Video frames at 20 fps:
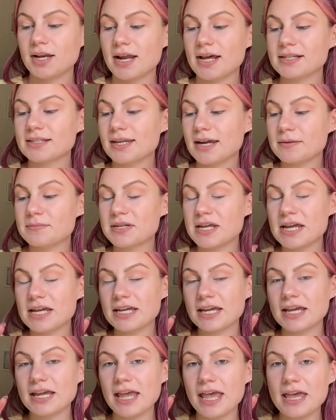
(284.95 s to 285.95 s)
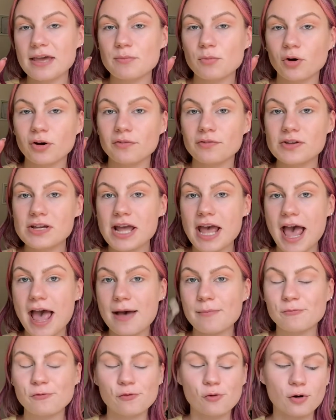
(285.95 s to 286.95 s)
Next, I'm taking a Morphe
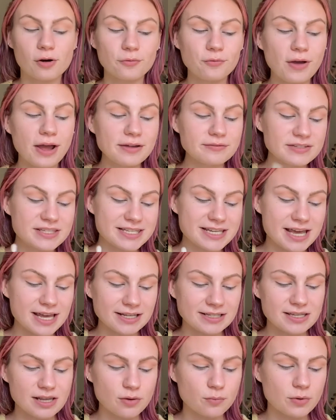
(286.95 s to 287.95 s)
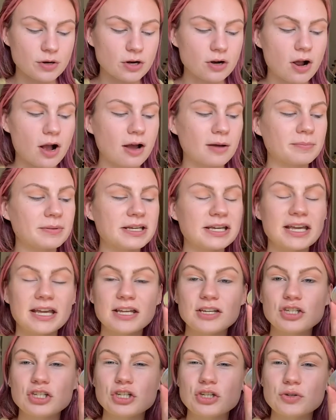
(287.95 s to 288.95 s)
M456, and we are hopping
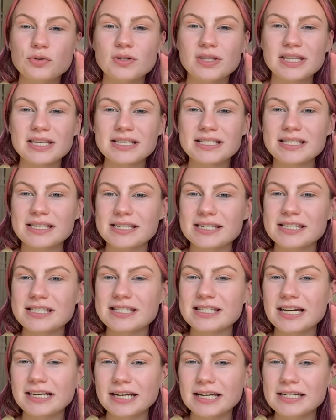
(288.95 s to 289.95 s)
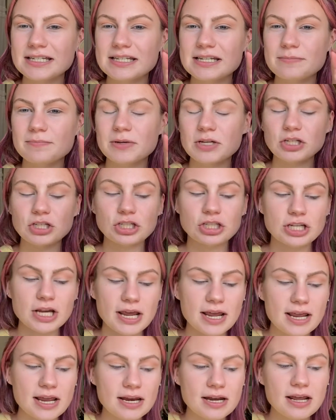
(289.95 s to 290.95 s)
into this second deepest
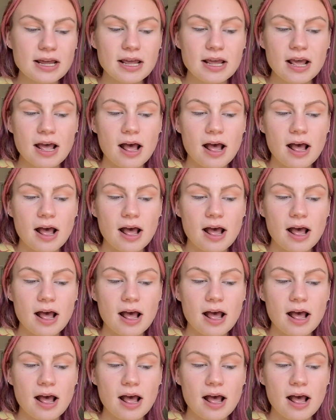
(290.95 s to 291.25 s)
shade.